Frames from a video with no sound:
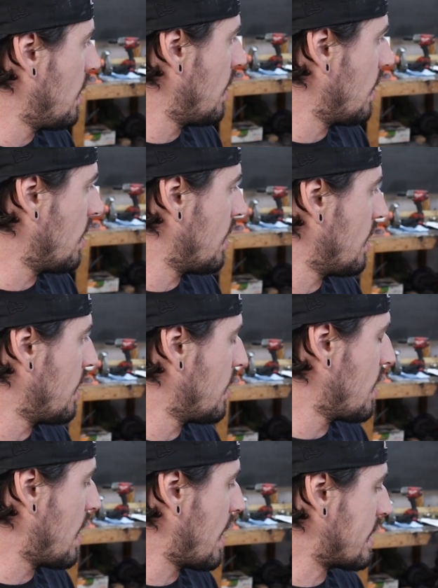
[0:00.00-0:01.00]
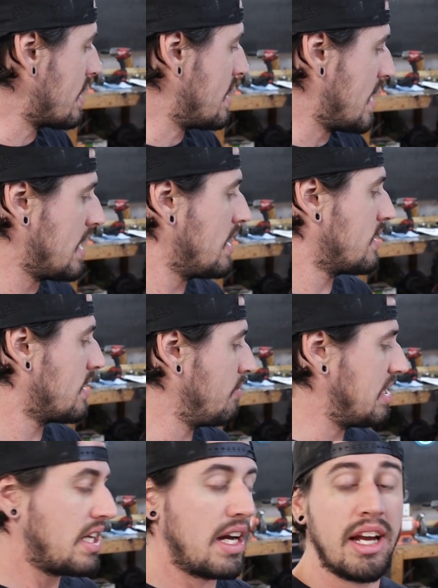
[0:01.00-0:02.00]
And then it's
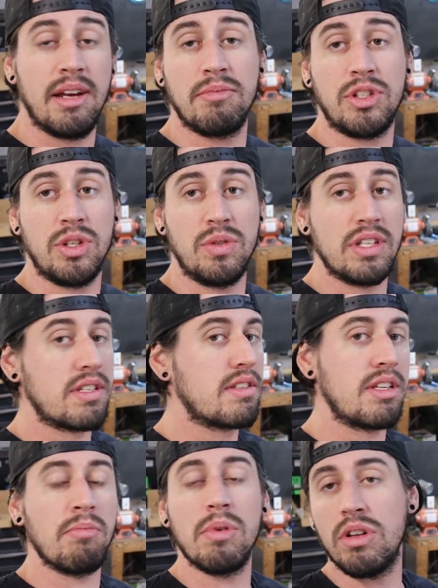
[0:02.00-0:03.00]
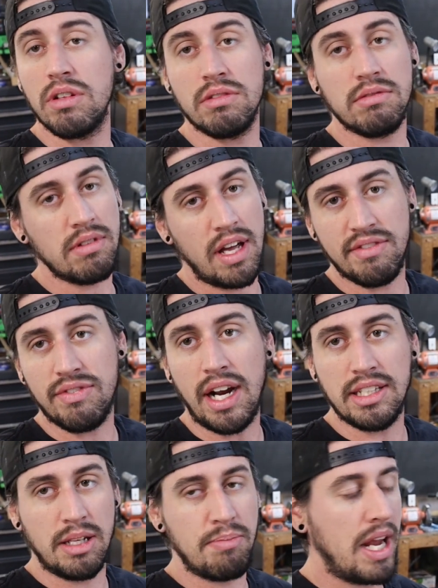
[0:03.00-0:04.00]
gonna be time to disassemble and
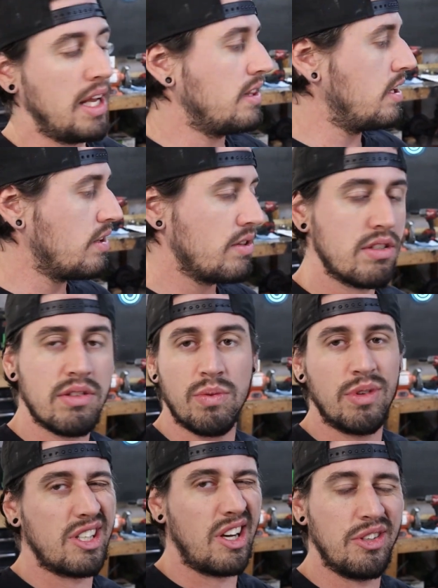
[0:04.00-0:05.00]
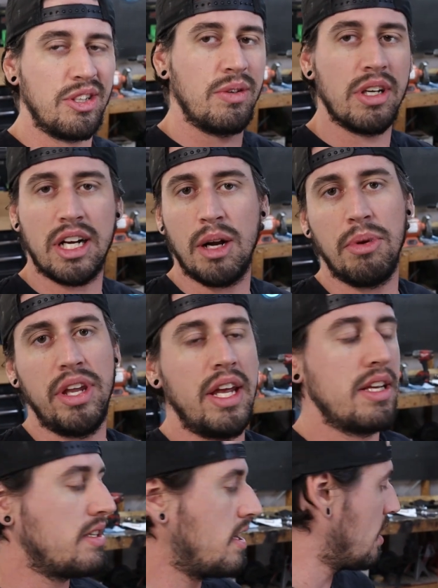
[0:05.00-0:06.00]
finally paint those, which I'll do in a couple
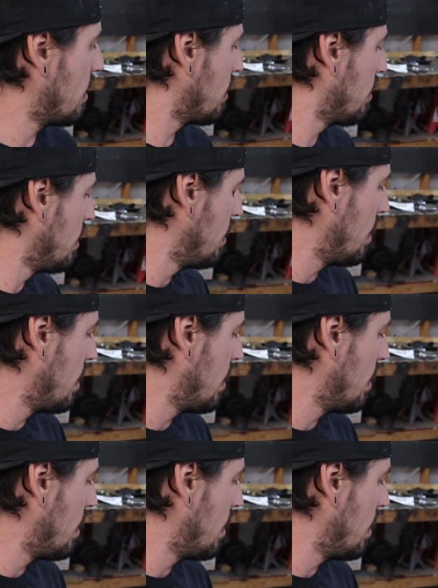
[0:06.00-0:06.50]
days here.